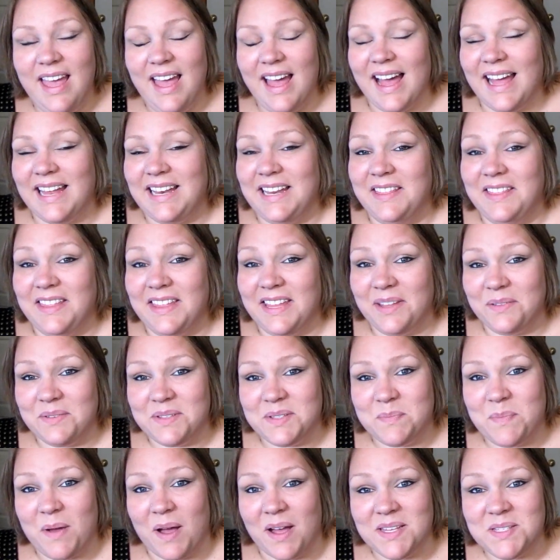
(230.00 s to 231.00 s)
I didn't think it
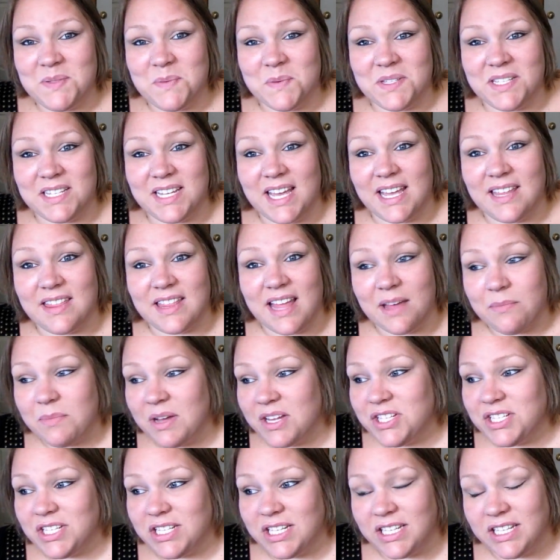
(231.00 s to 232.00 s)
was possible to gain that
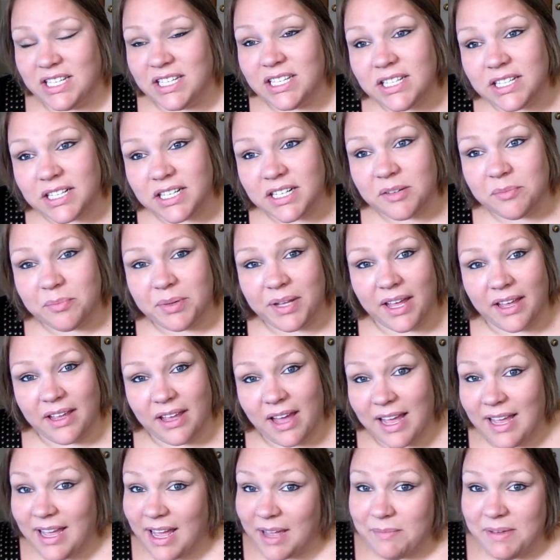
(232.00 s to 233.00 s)
much in a year, but
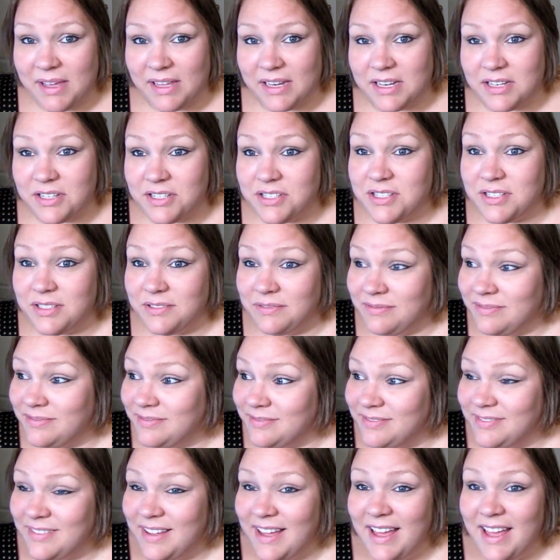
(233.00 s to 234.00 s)
I managed.
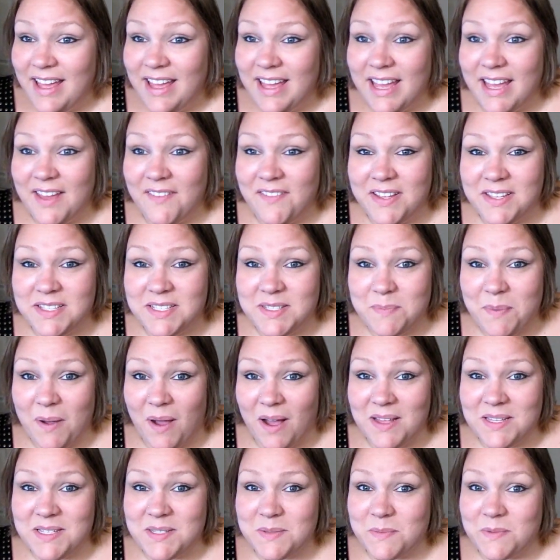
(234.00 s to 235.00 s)
If it's
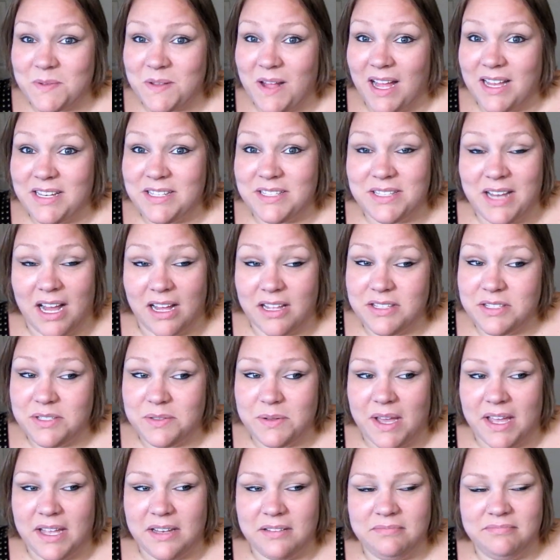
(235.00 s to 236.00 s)
possible, I'll do
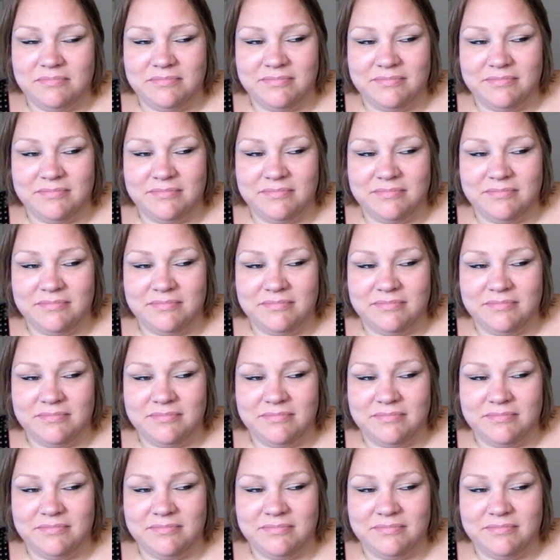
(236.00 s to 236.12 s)
it.